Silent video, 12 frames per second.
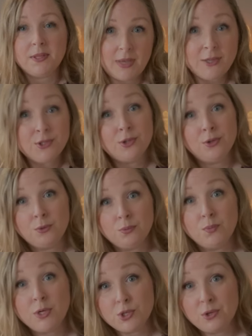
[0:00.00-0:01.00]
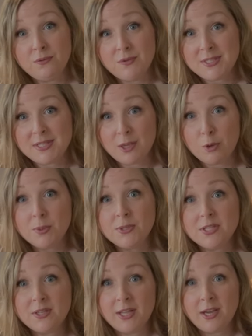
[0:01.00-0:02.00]
Enter Richard Fitzgilbert
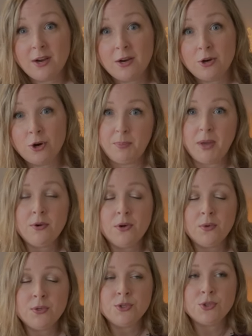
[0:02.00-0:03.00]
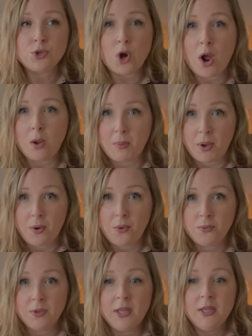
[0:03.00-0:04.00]
de Clare, better known as Strongbow.
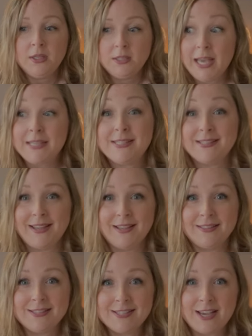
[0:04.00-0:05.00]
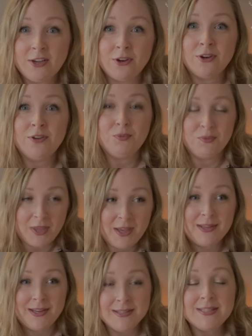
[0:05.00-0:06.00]
Yes, like the cider
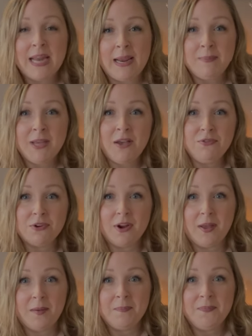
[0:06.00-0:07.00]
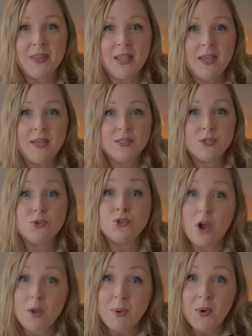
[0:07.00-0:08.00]
that is named after him. So
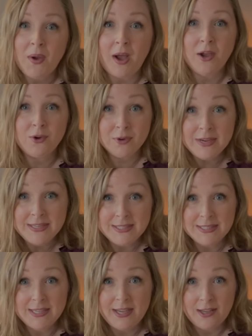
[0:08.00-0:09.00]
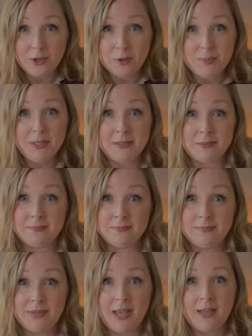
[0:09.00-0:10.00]
Strongbow agrees to help him,
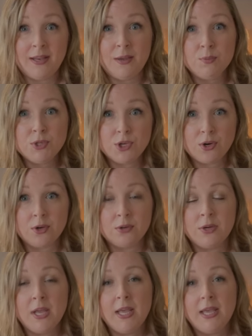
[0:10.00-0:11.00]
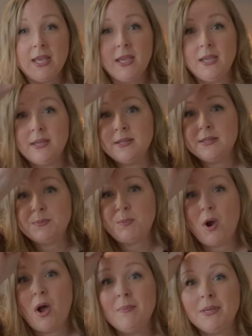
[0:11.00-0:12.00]
and in return, he is
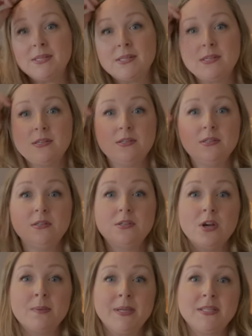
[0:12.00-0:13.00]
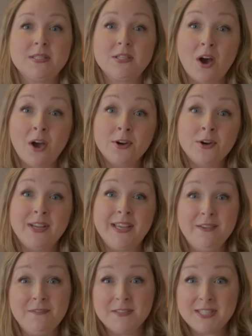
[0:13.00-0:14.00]
promised Dermot's daughter
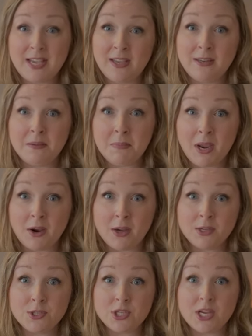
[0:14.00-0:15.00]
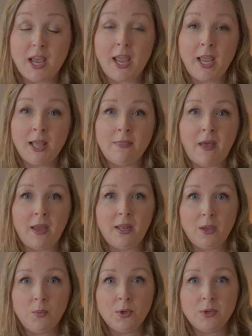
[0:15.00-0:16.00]
Aoife's hand in marriage, and that
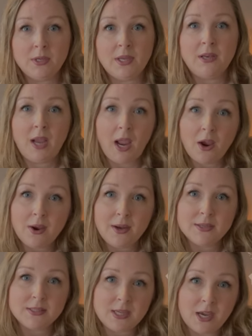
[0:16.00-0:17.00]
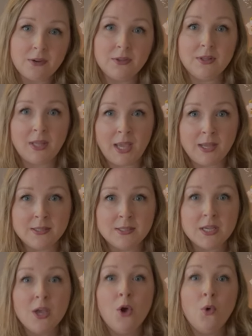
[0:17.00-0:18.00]
he would inherit his title and lands
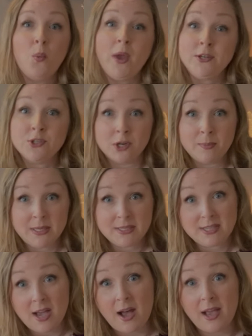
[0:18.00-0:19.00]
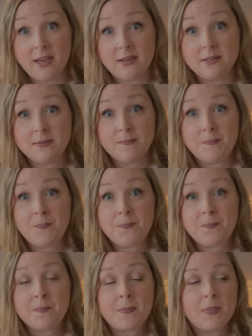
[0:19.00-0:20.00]
when Dermot died.
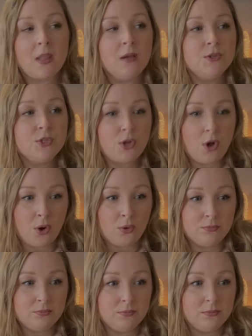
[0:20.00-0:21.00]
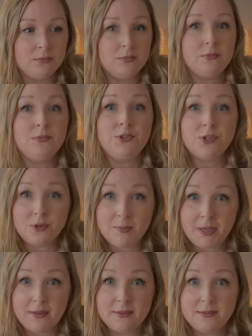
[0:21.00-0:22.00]
So,
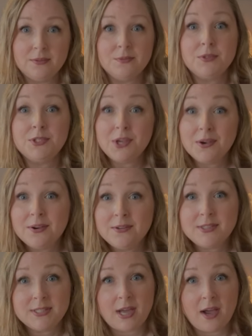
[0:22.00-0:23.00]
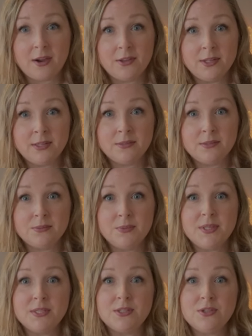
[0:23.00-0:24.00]
Dermot returns to Ireland
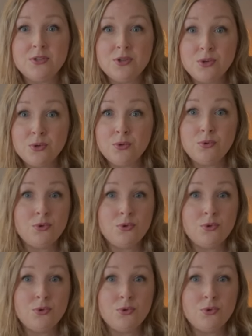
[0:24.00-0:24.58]
with his new